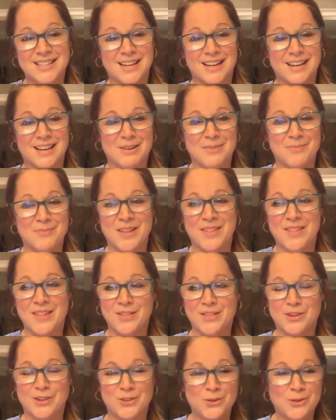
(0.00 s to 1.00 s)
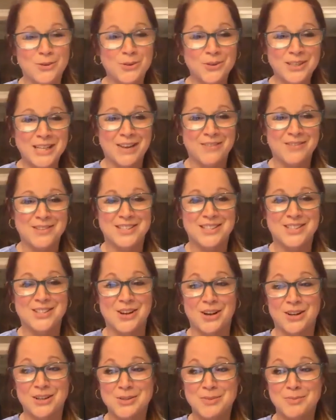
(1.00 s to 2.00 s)
and that the Lord gave us these
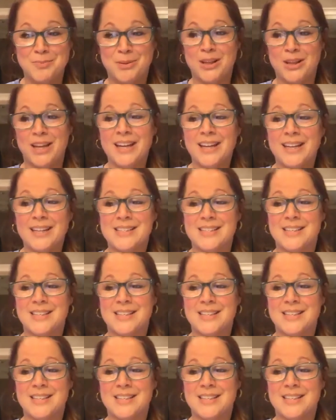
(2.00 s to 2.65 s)
awesome plants.